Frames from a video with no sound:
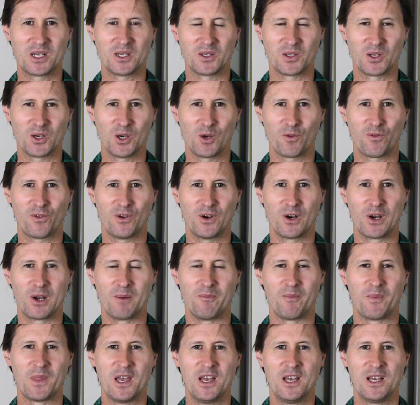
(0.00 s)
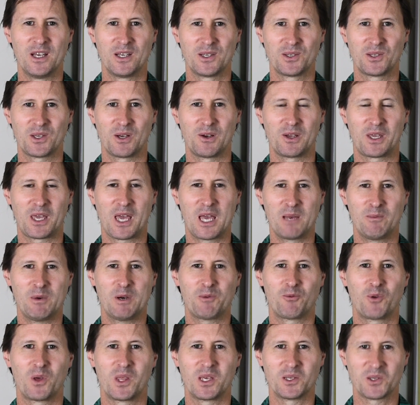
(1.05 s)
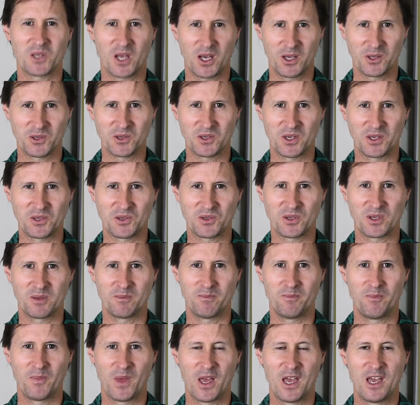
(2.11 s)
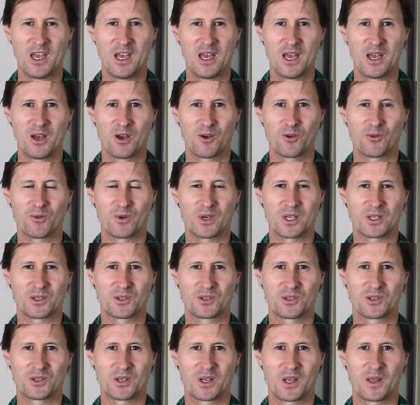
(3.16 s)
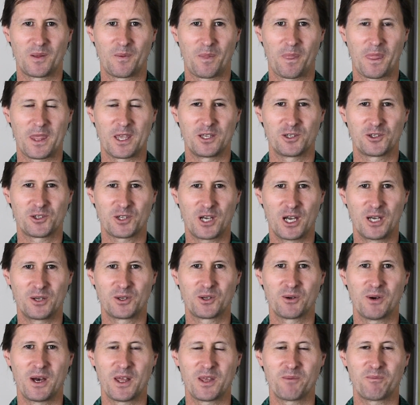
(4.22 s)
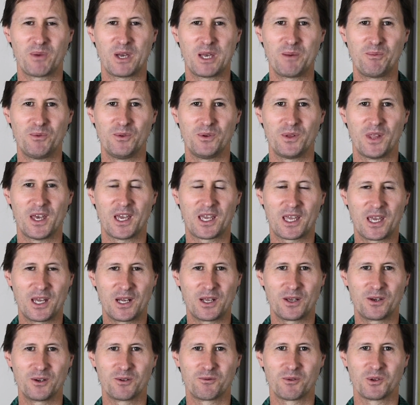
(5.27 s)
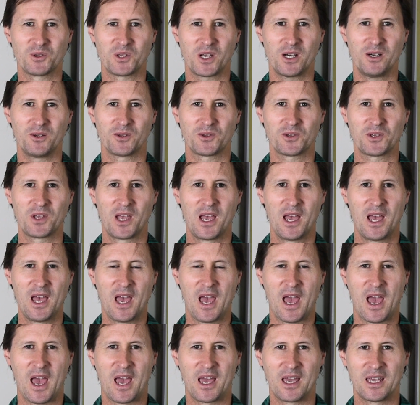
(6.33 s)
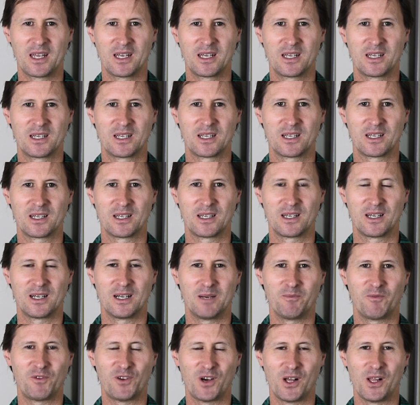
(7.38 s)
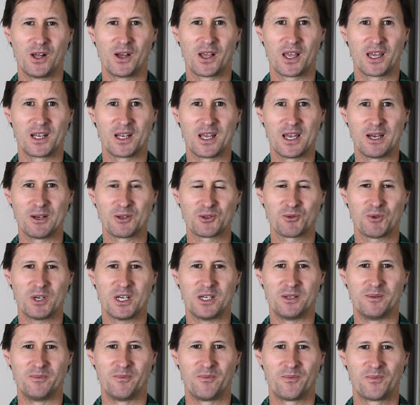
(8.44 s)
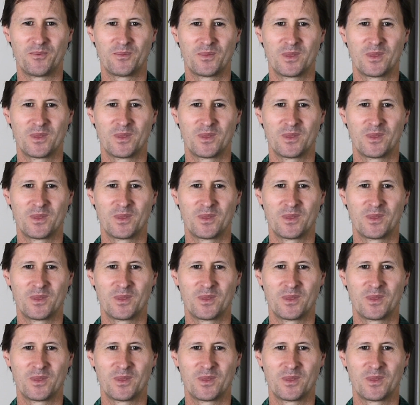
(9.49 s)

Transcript: didn't do it for him. So he came up with his own system, which he's shown to other people. They're getting good results, and I'm following it now as well.